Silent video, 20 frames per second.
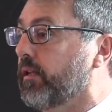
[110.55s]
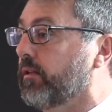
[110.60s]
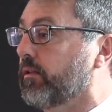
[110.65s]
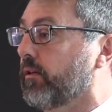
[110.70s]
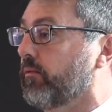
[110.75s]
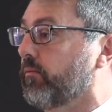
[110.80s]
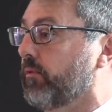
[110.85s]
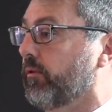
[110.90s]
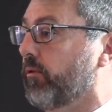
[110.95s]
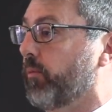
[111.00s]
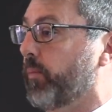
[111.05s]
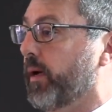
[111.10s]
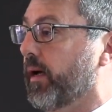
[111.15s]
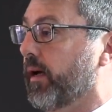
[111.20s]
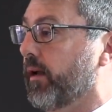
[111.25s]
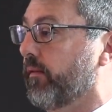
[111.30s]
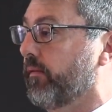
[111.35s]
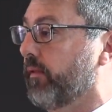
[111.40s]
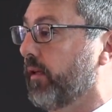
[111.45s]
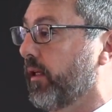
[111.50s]
So we were
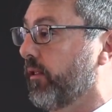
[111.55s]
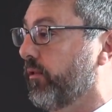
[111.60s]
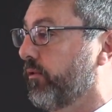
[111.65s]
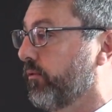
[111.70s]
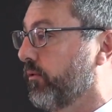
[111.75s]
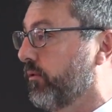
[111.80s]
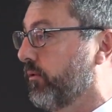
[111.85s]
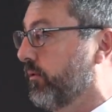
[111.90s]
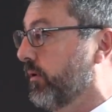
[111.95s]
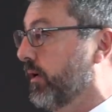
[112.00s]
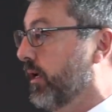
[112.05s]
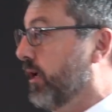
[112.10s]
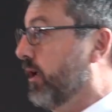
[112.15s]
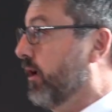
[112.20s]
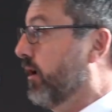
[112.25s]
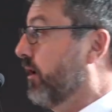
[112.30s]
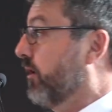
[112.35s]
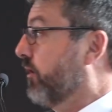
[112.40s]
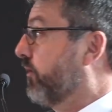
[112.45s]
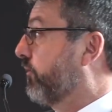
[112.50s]
part of that
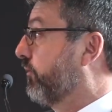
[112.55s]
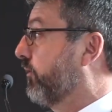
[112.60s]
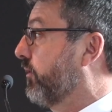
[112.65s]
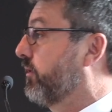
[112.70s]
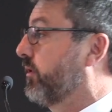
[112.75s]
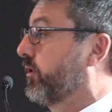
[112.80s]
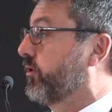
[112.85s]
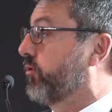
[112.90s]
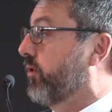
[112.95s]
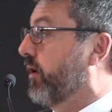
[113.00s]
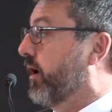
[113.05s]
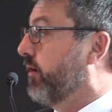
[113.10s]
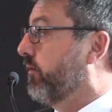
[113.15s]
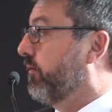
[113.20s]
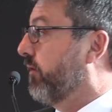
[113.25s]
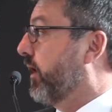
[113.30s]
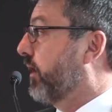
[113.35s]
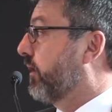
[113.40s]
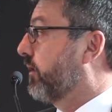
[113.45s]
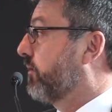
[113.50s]
through the train
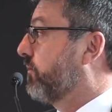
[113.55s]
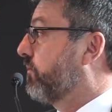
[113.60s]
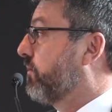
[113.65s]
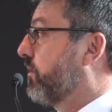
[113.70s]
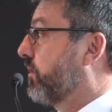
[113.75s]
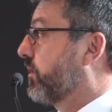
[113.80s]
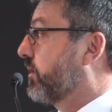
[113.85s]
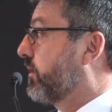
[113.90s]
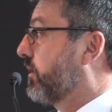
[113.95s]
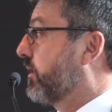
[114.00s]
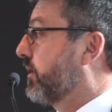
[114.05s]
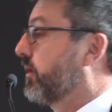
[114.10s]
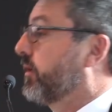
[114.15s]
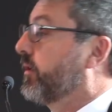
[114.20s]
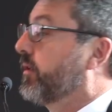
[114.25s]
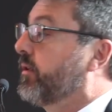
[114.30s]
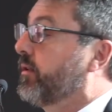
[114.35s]
wreck that was the